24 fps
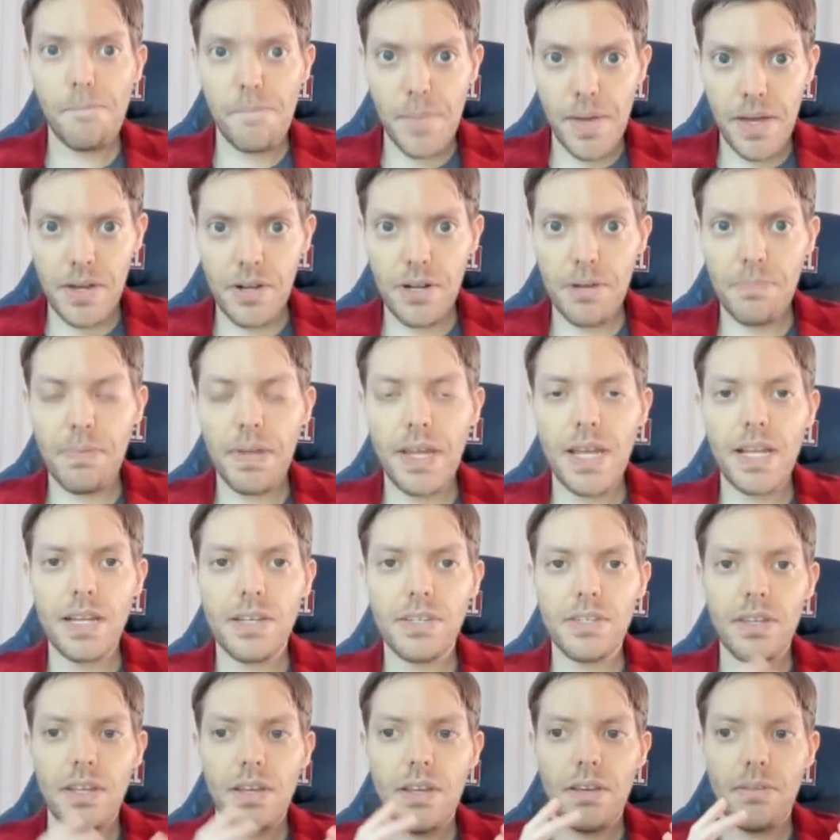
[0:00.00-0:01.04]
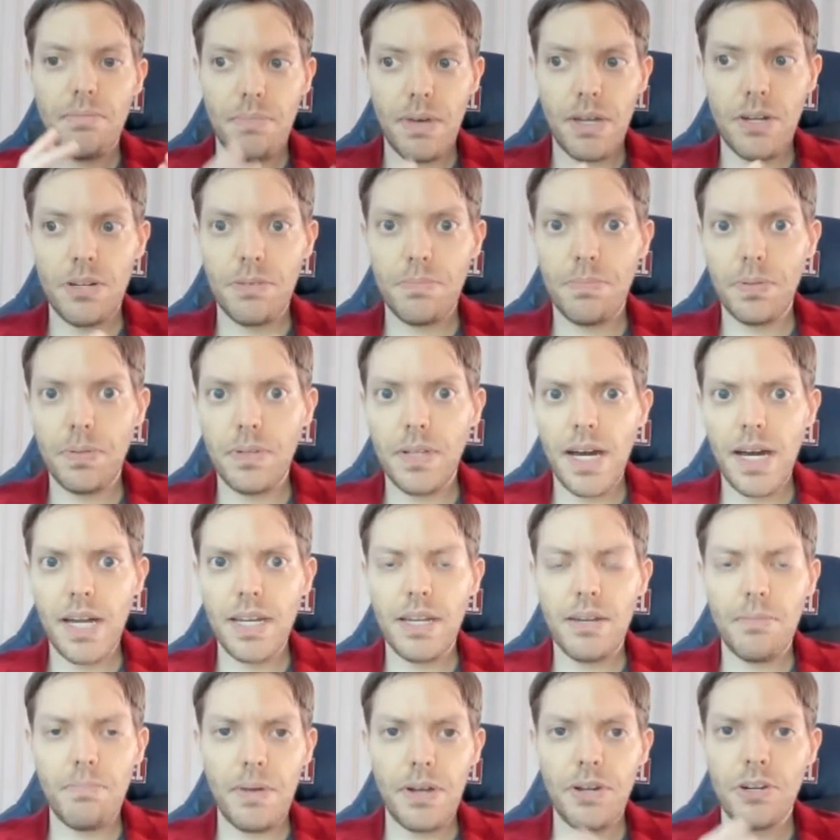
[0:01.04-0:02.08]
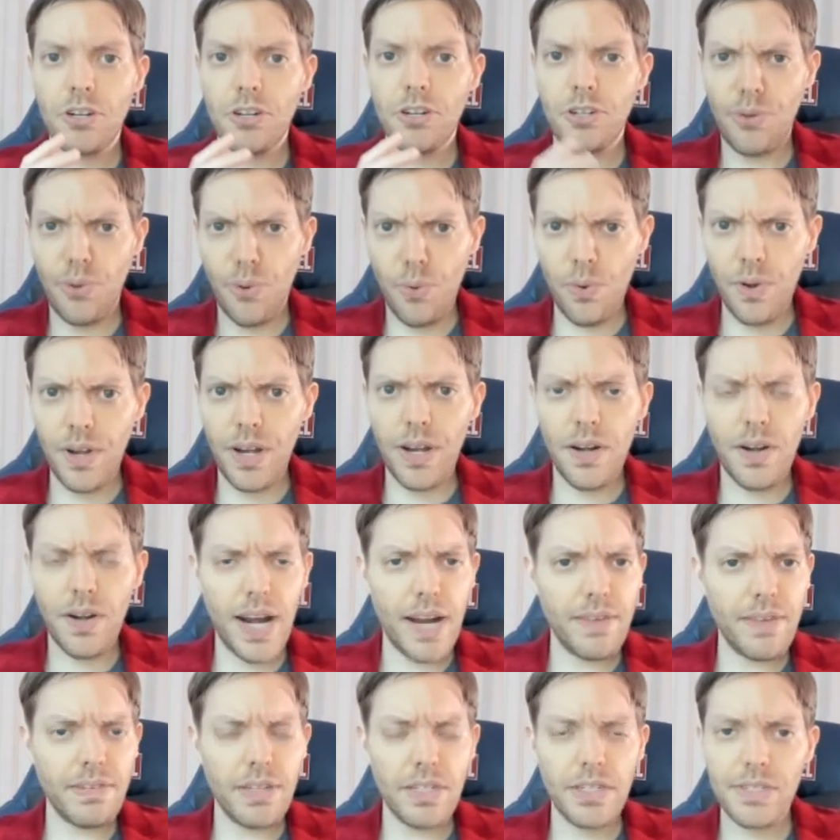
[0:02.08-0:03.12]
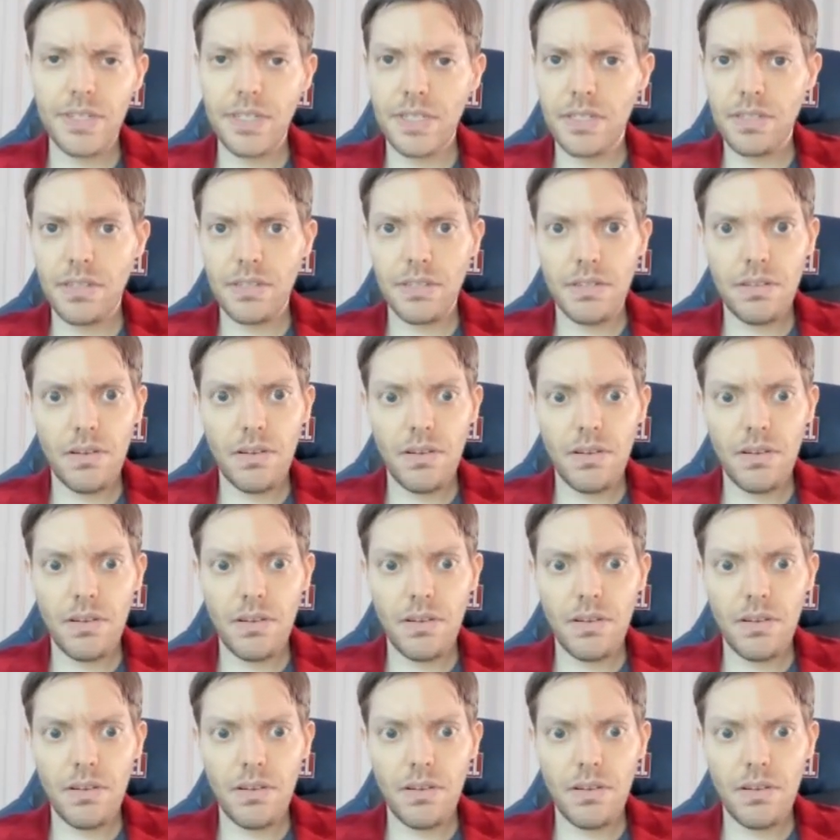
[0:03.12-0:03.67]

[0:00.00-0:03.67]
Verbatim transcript: Better paced, better plotted, better choreographed. It's just,